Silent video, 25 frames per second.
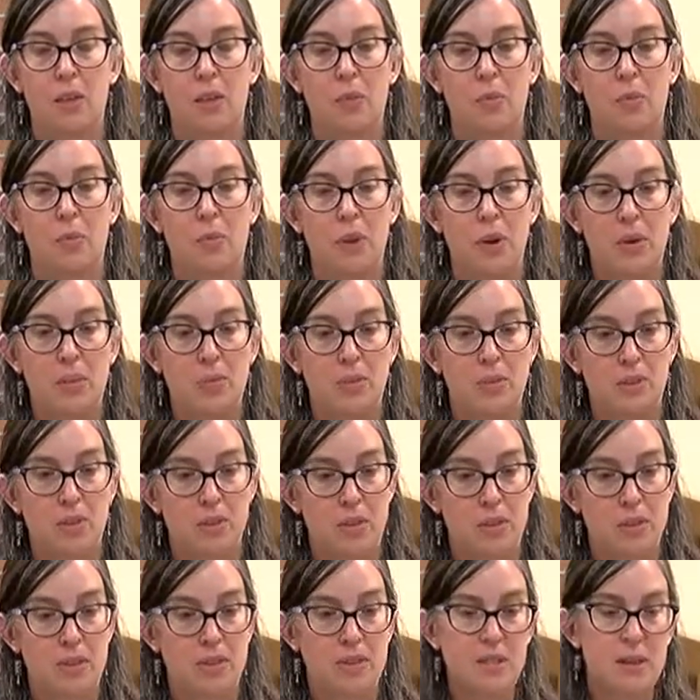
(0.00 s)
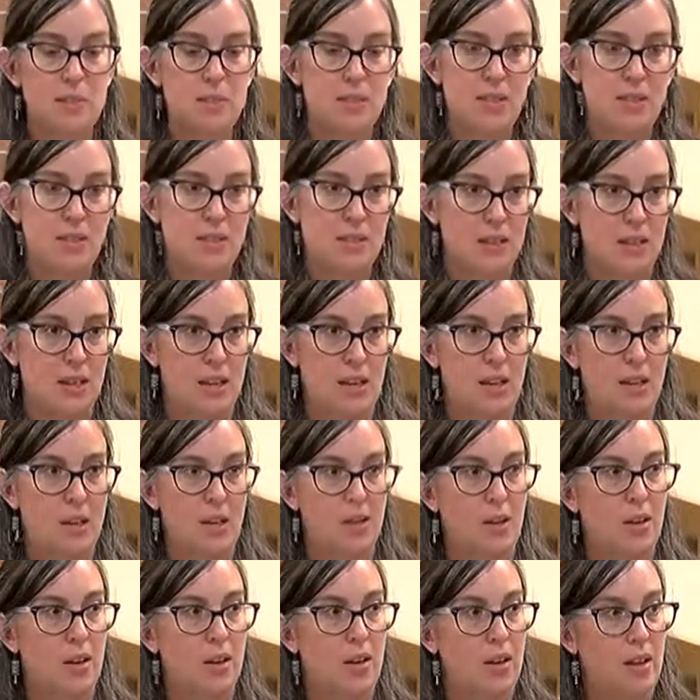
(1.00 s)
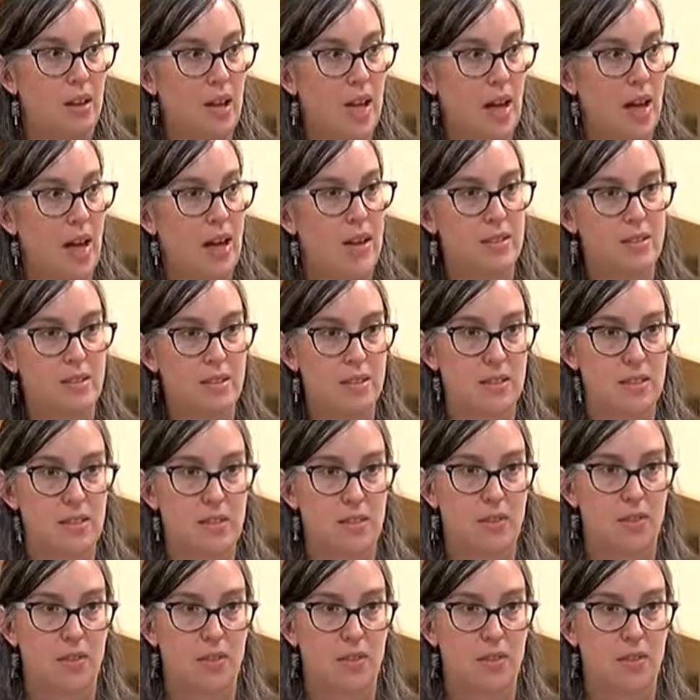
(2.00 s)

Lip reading: when the CPC asks